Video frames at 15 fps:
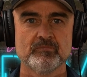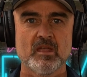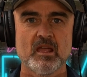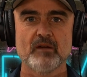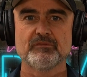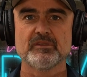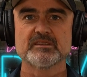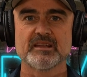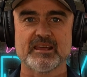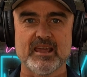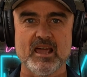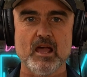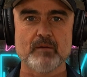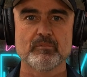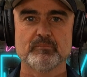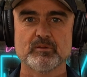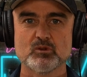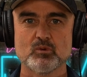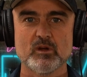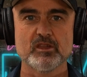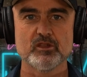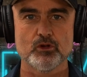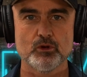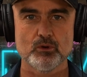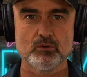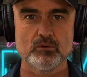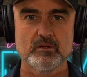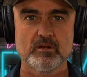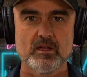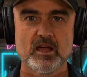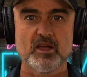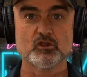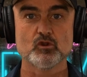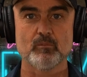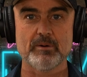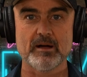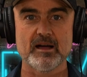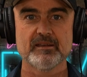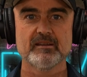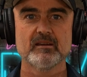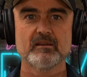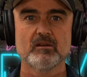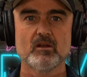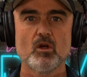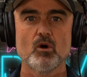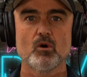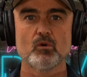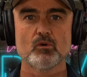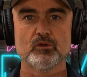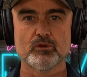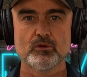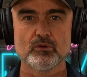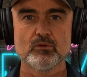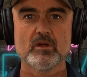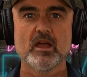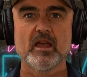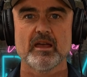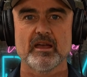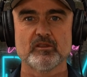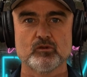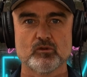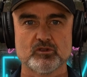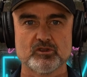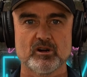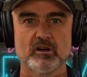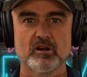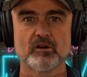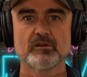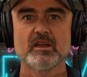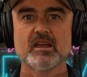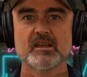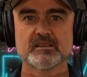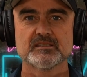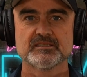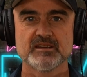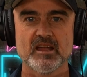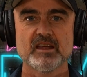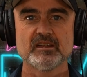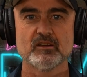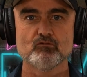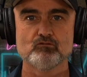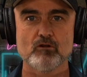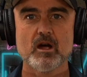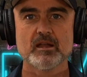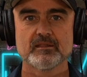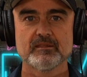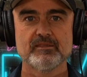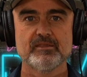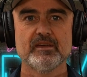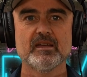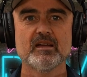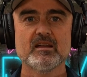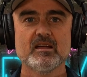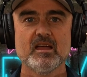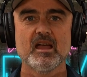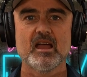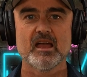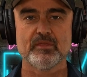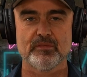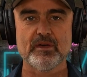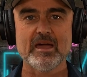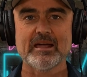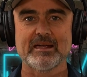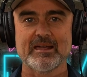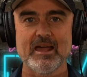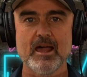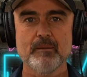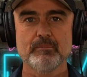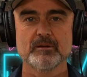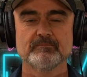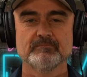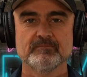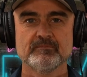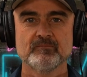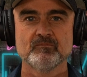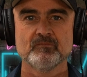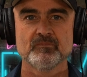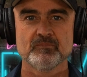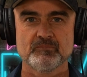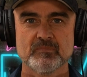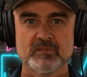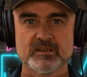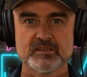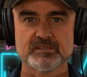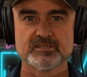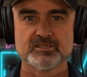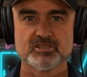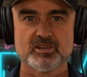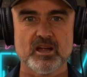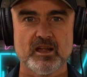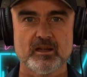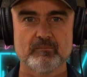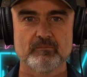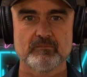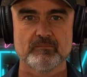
If there's a gap between you and your partner, or you and your child, standing right there in that gap is shame.